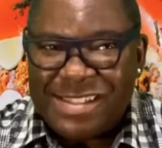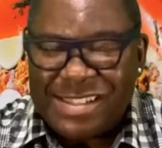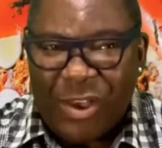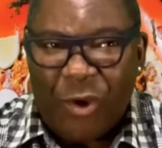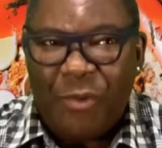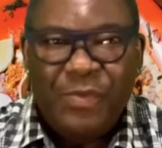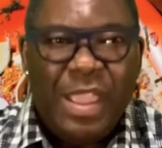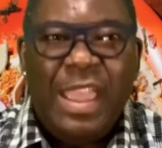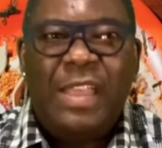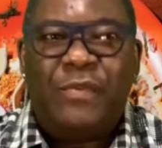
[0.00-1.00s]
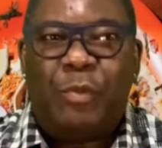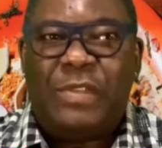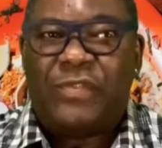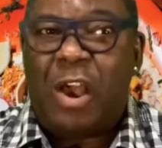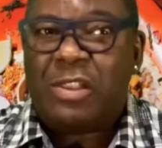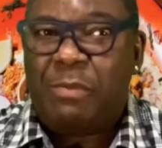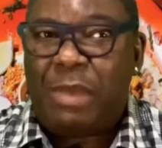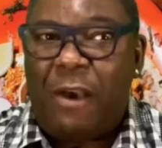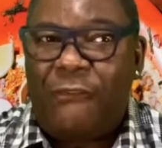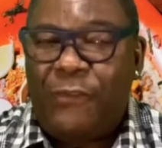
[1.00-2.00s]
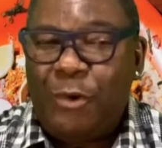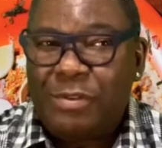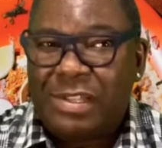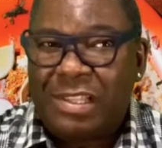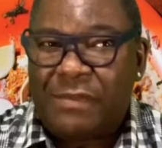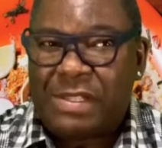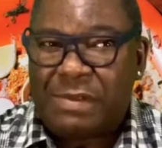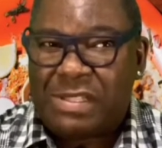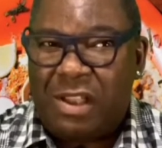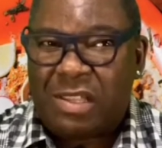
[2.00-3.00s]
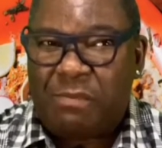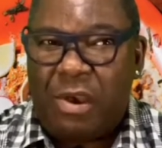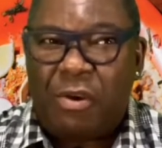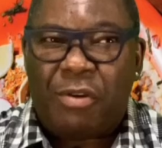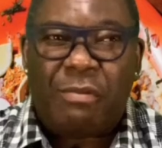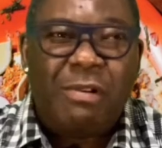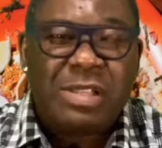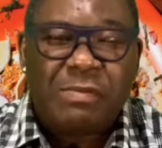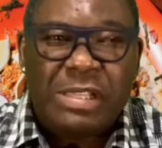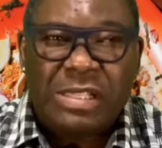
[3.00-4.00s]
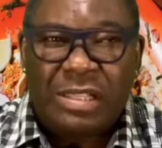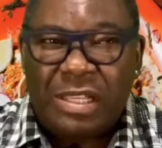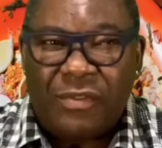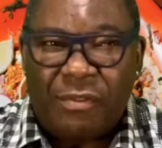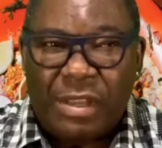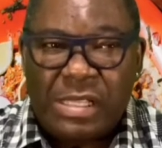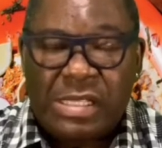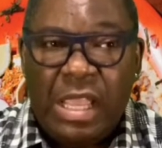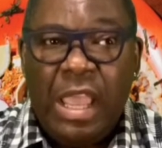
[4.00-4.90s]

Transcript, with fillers: So we've talked about food deliveries. We talked about grocery deliveries.